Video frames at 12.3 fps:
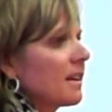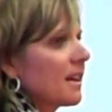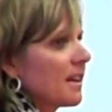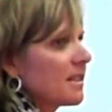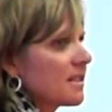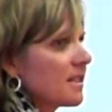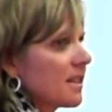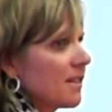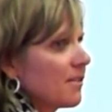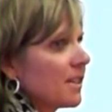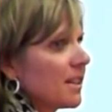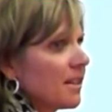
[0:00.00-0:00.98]
can
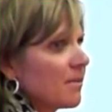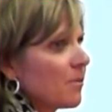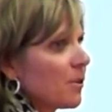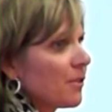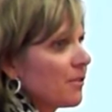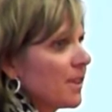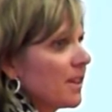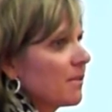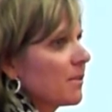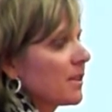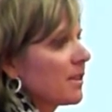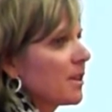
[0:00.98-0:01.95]
safely give
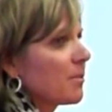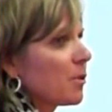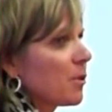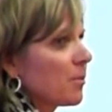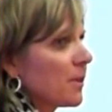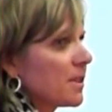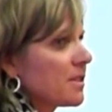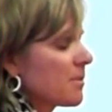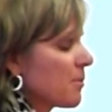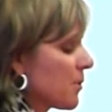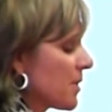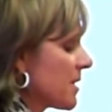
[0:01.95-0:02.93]
morphine with the appropriate
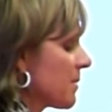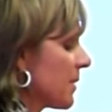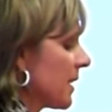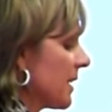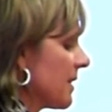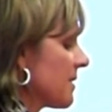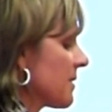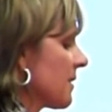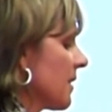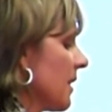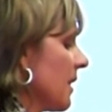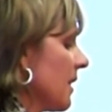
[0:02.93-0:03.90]
supports in place.